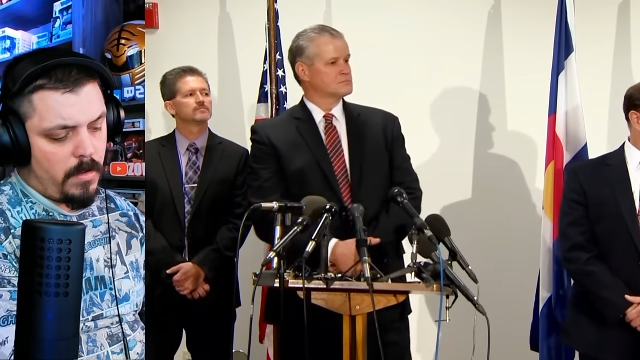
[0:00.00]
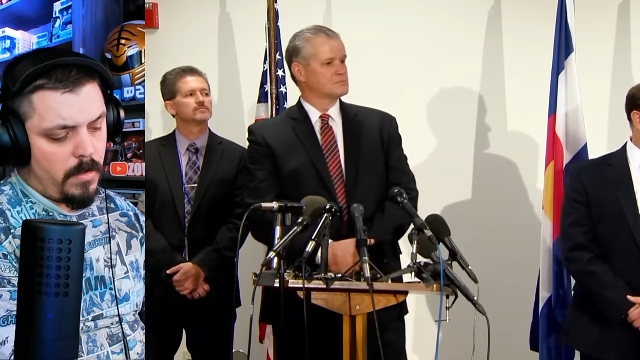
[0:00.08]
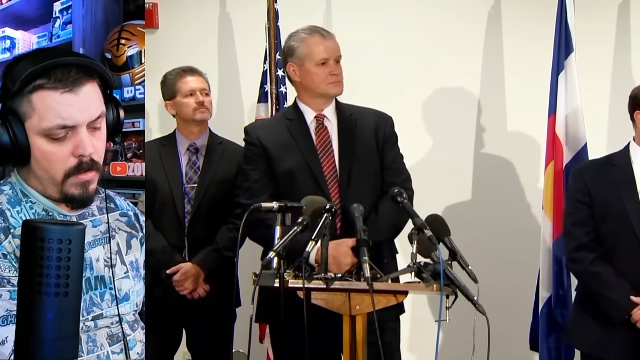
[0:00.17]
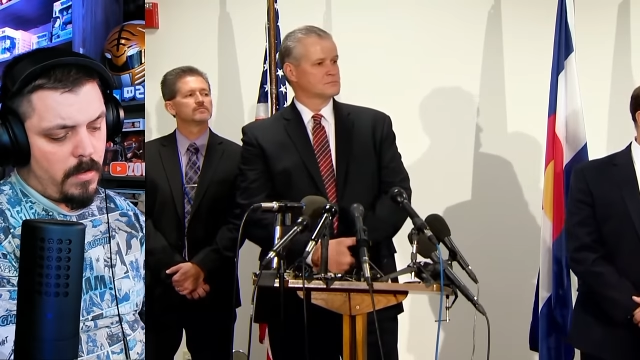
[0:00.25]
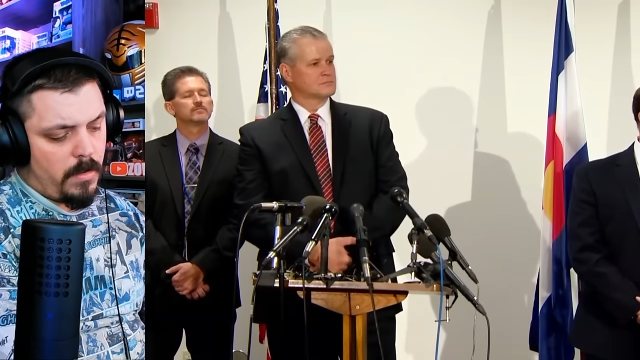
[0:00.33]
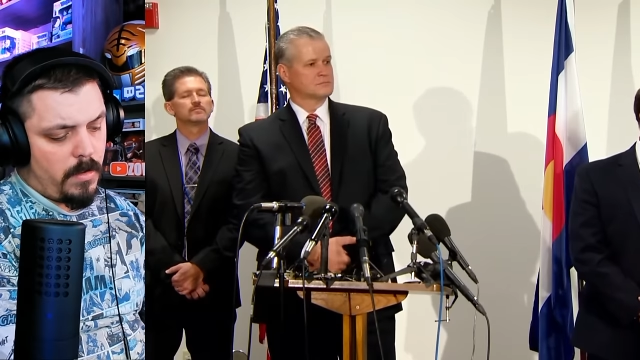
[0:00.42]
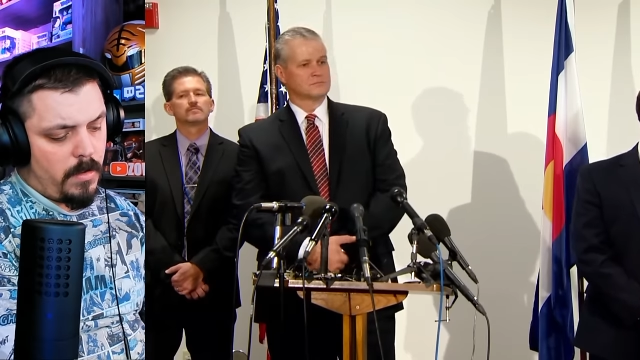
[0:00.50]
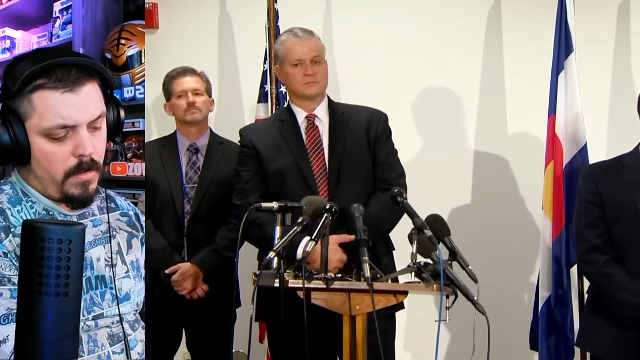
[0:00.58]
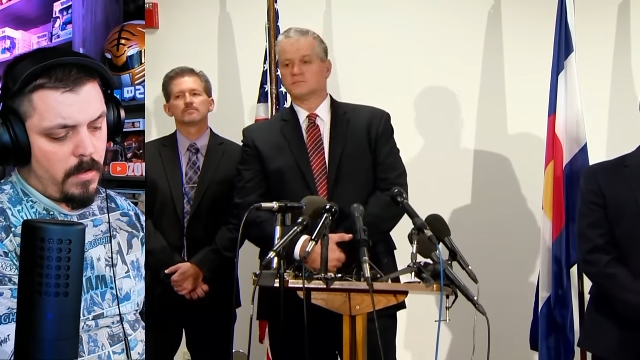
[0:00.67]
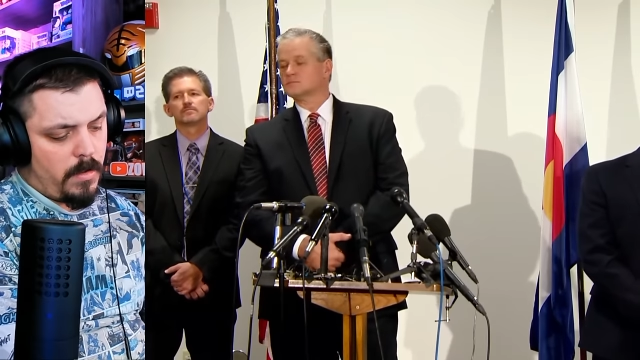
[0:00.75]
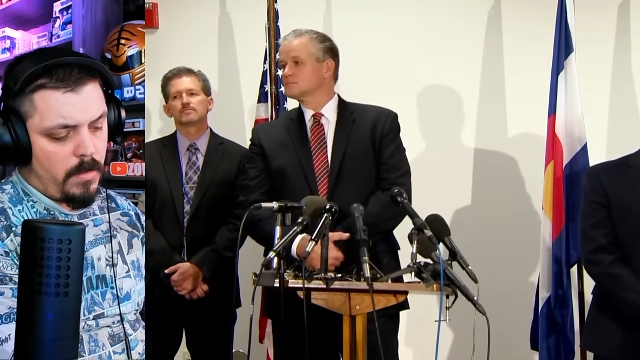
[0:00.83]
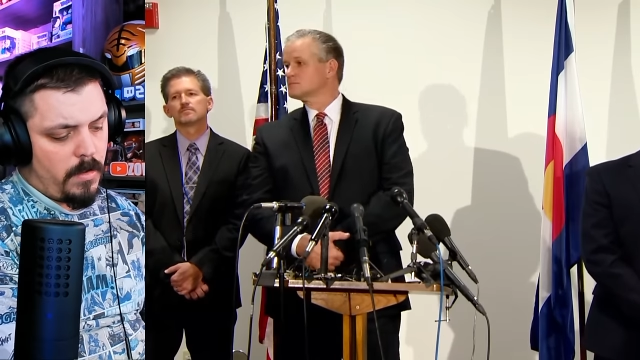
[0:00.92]

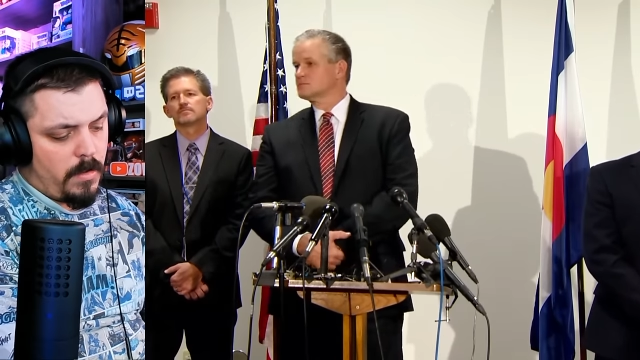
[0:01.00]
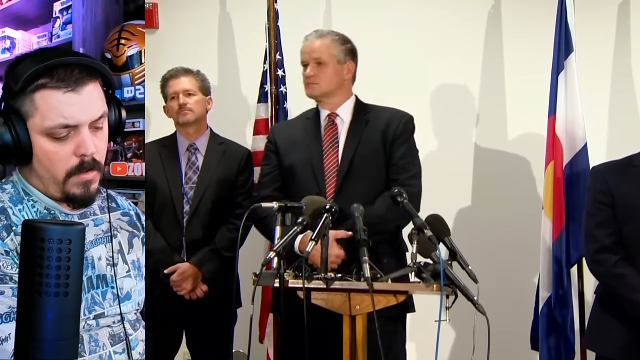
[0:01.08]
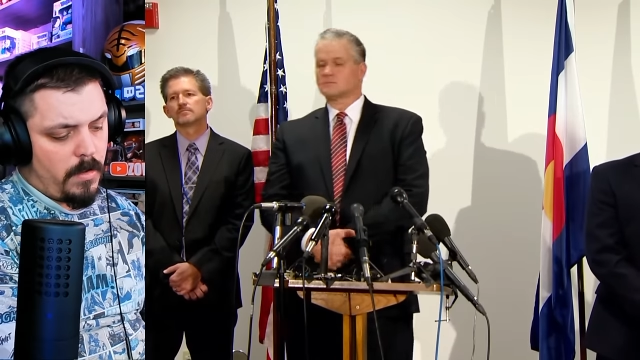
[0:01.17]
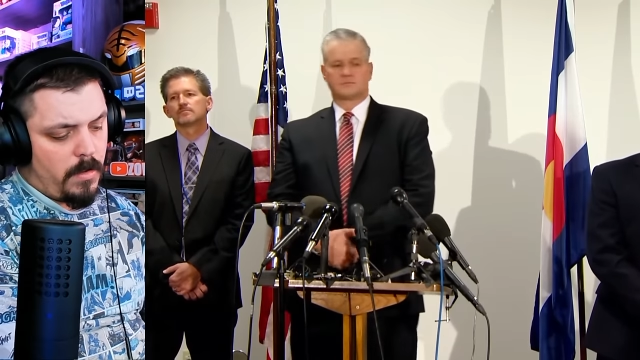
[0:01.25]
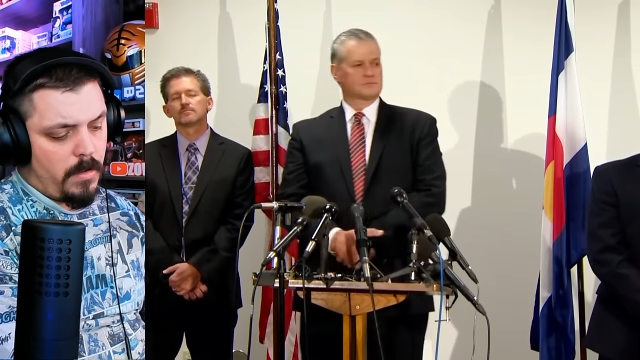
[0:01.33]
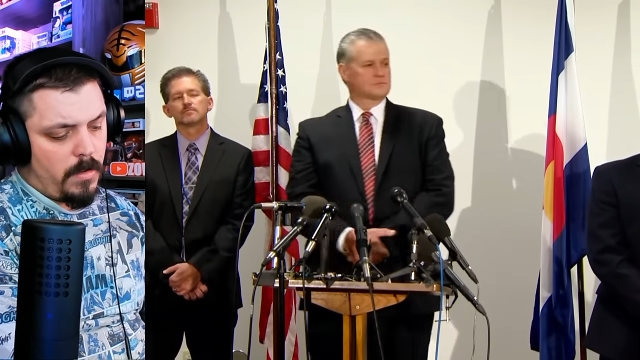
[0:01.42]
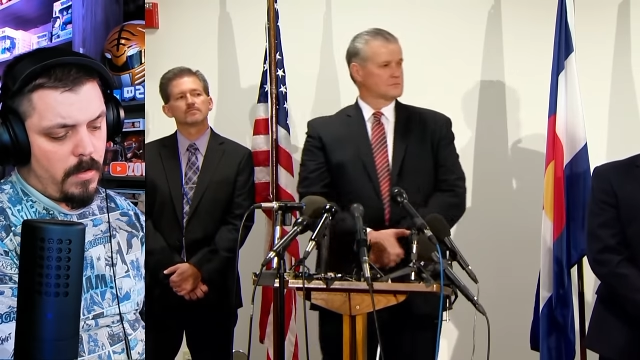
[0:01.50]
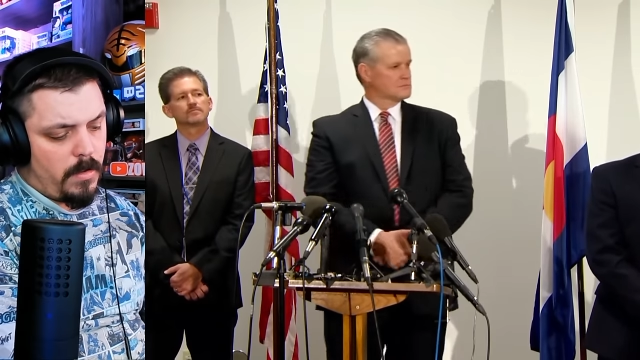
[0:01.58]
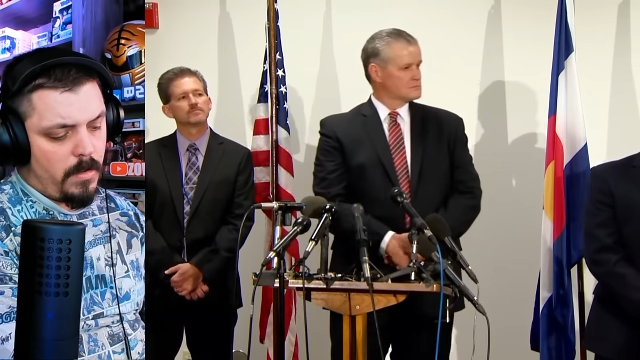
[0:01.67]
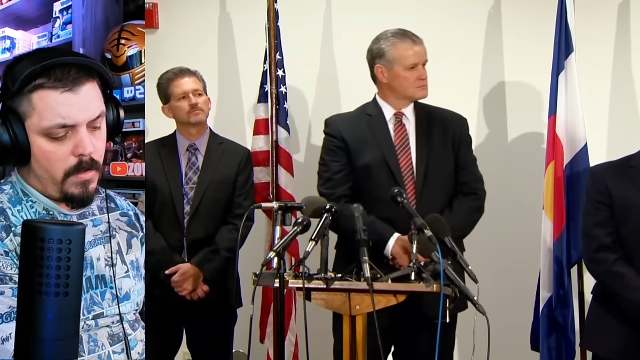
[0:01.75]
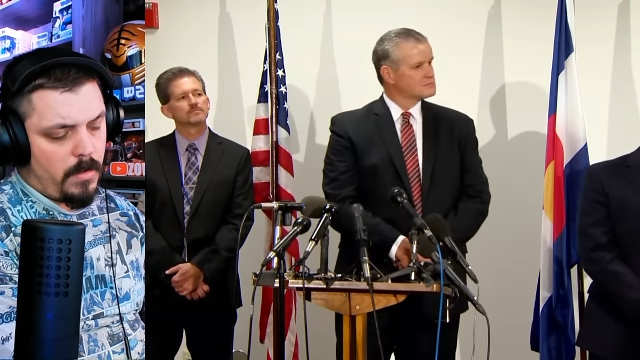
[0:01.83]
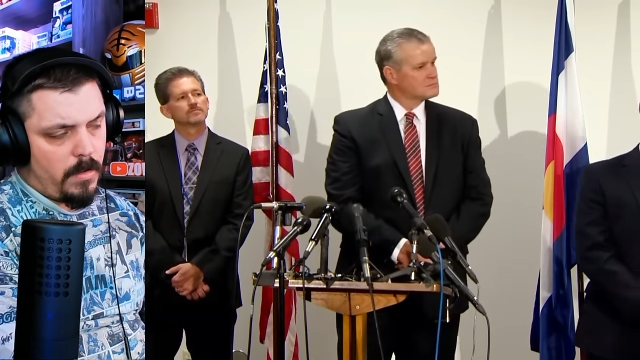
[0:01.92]

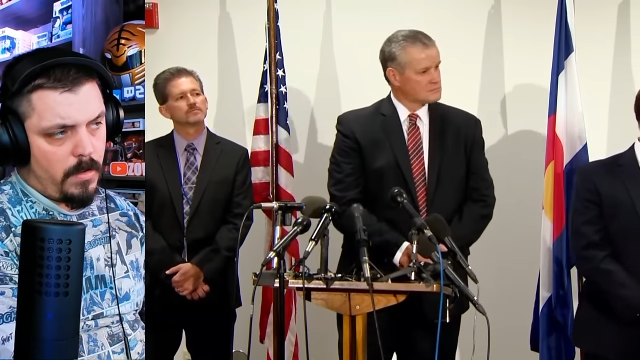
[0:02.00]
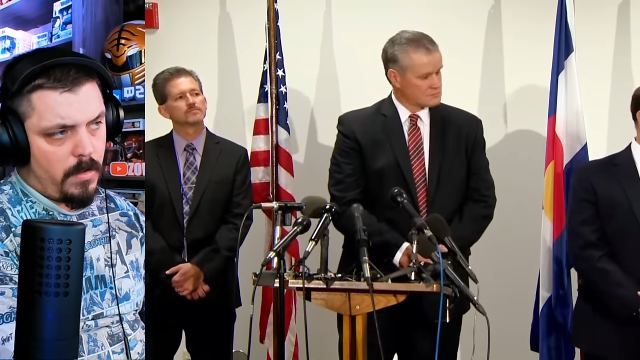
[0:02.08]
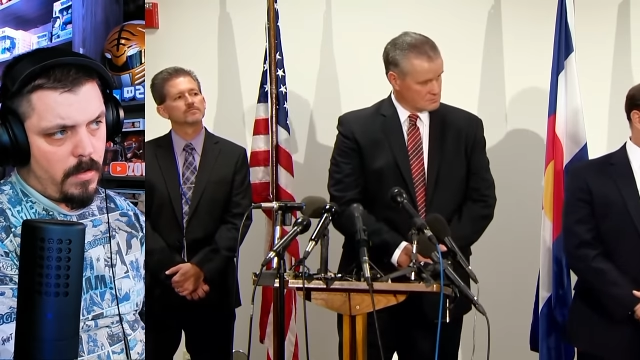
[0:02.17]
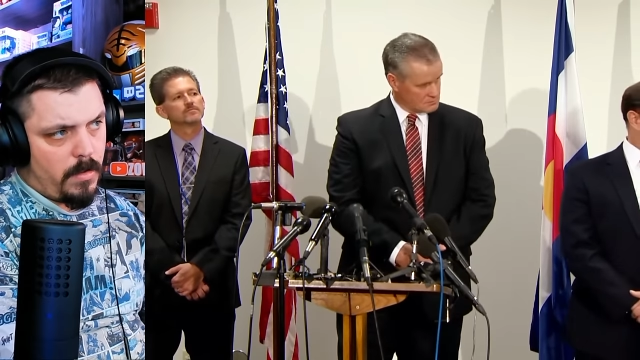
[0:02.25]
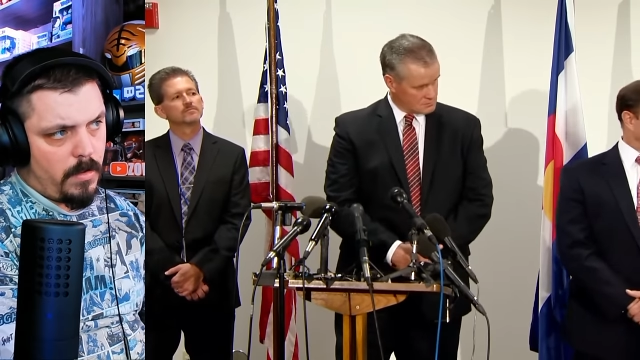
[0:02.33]
Nothing is said.